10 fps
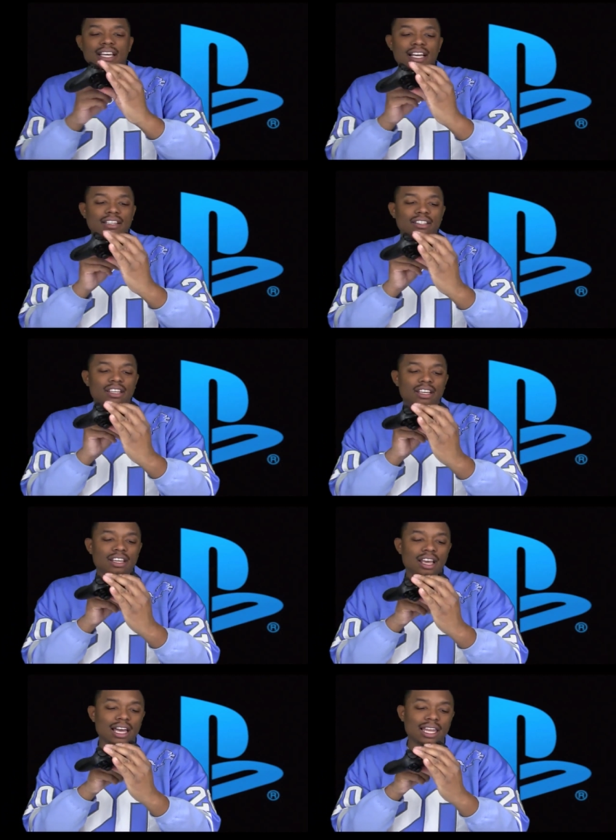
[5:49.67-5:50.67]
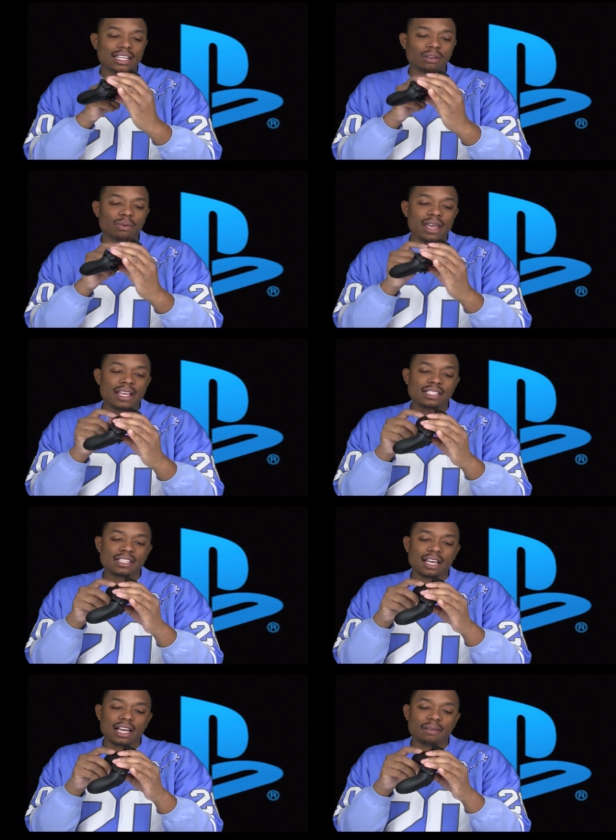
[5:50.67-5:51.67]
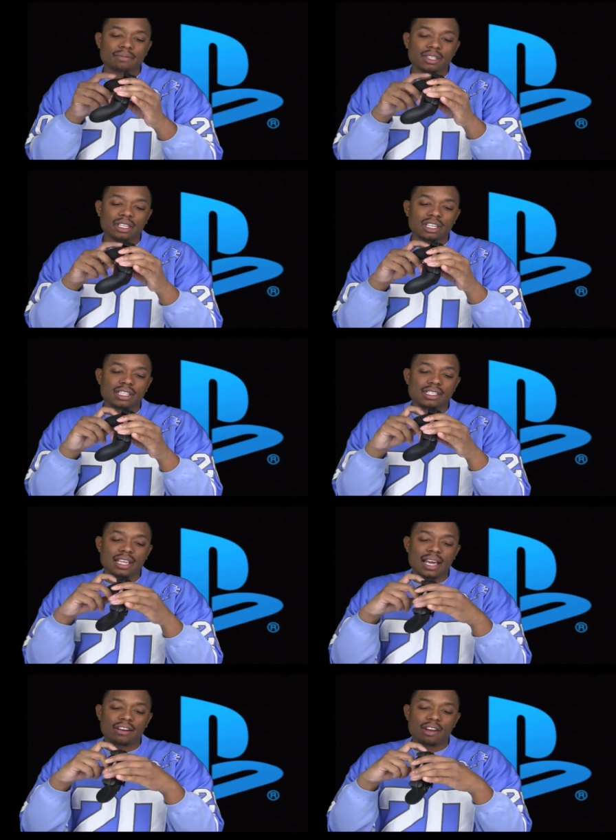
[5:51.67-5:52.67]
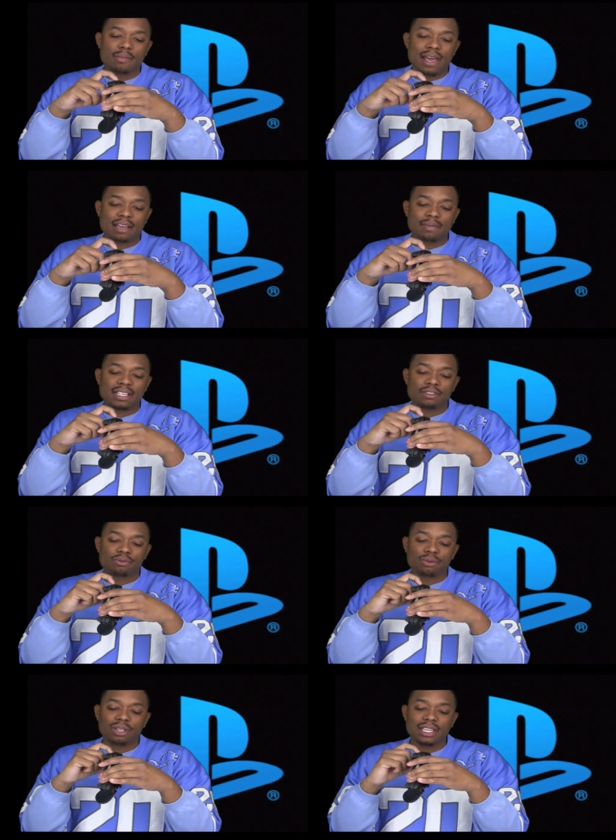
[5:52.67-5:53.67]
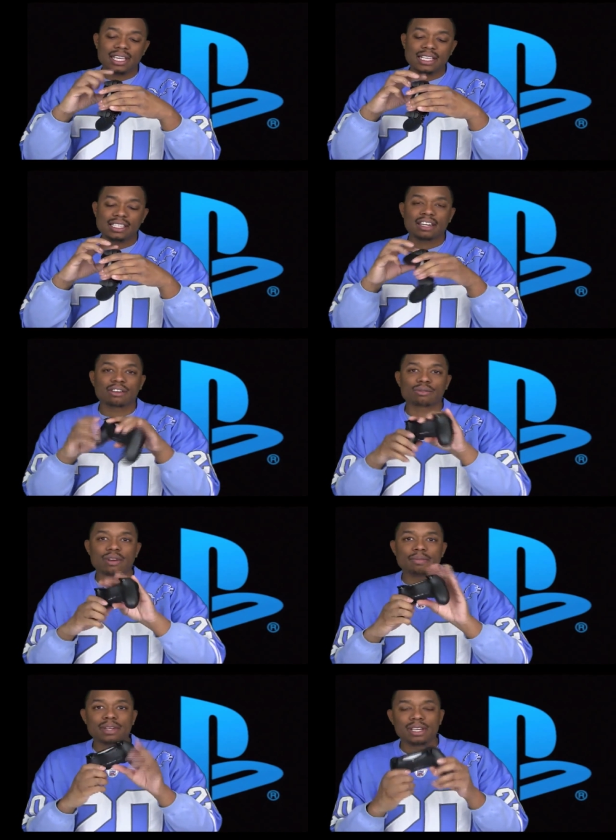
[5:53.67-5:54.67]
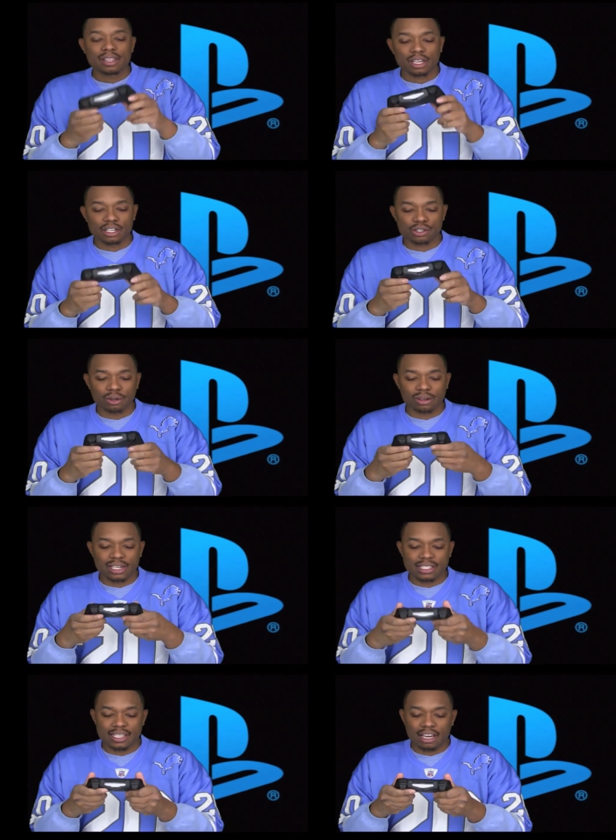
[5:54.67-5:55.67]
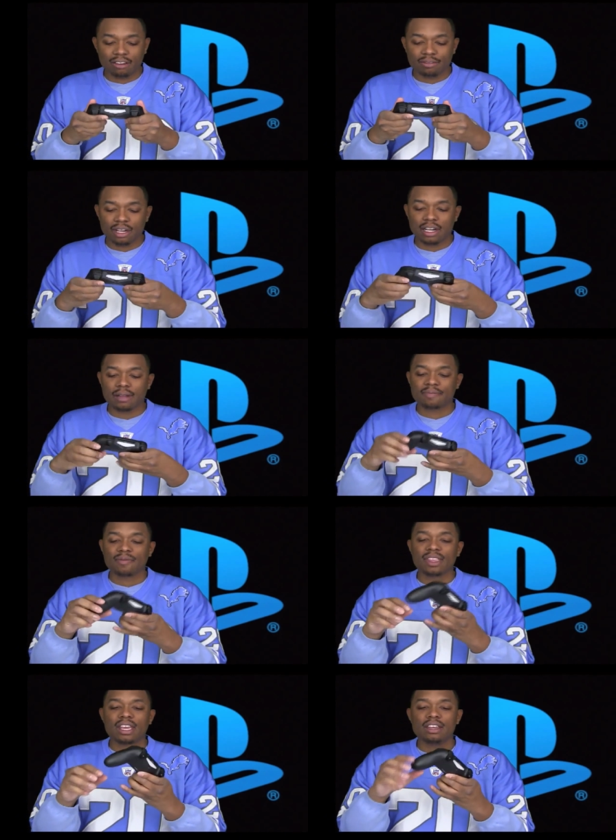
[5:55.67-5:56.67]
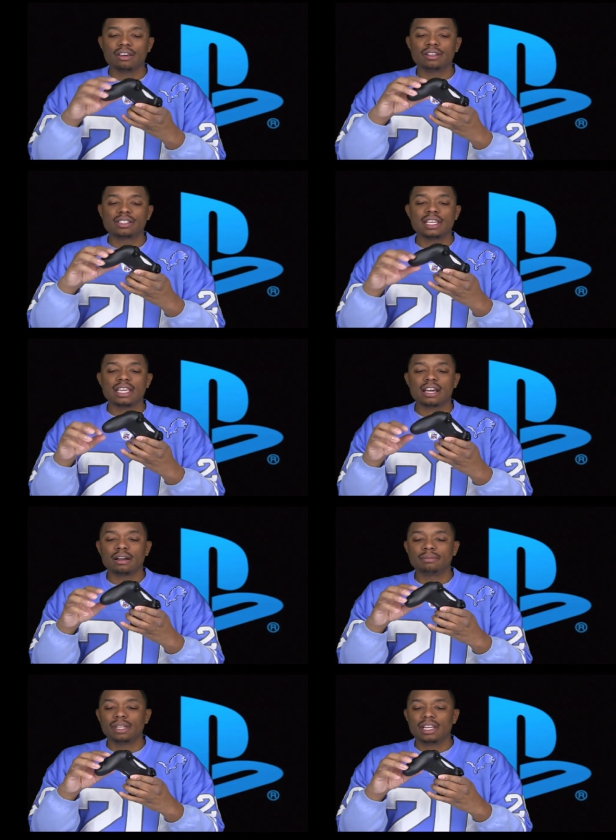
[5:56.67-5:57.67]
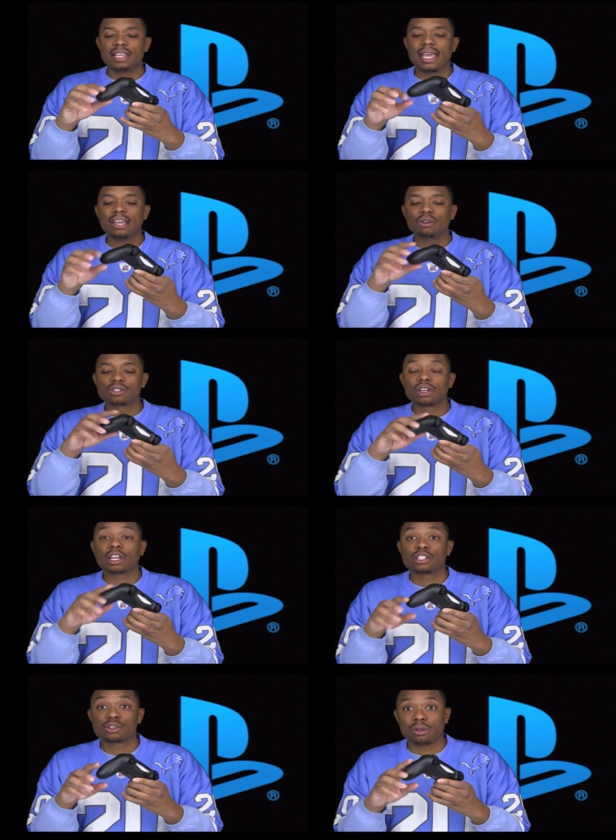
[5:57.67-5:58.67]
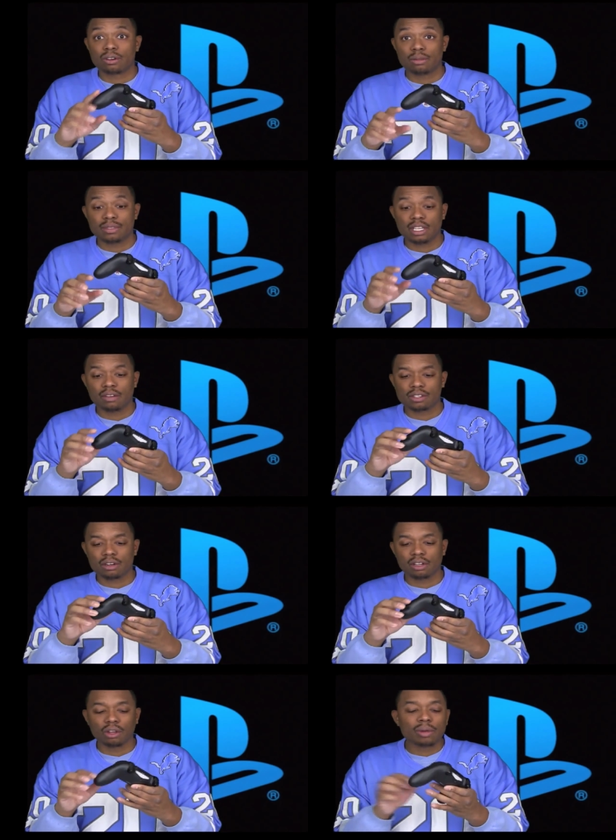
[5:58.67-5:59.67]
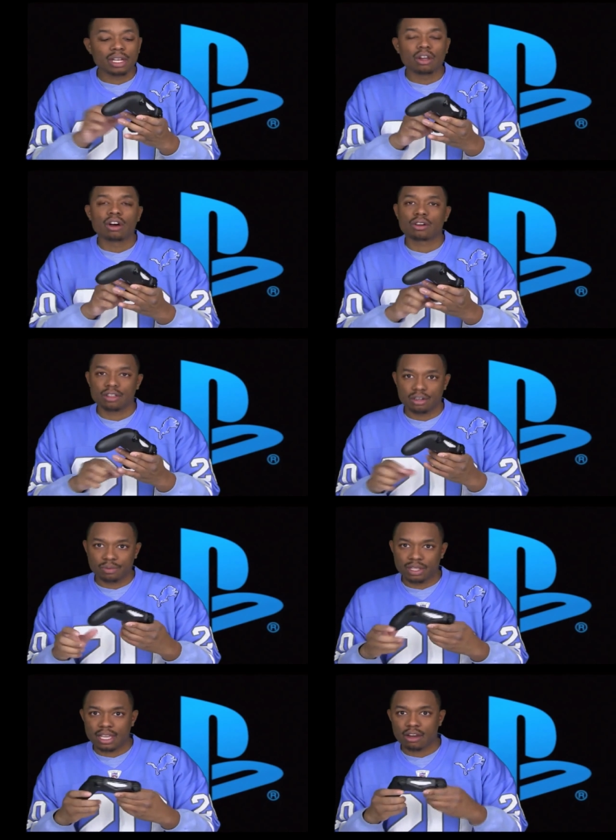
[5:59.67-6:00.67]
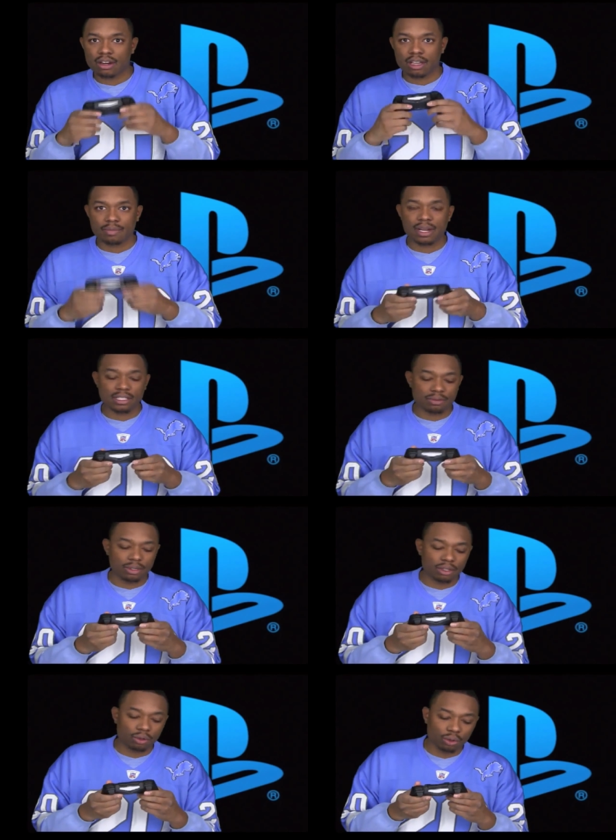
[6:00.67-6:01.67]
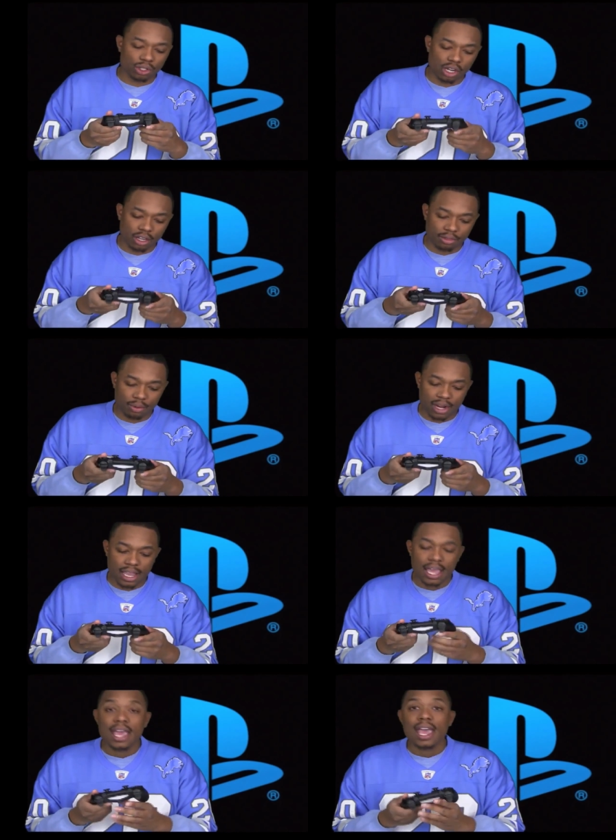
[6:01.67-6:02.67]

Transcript: I like the way it's designed on the back. Makes it really easy to grip the controller itself. Notice the handles on the controller themselves are a little bit longer than what they are in comparison with the DualShock 3,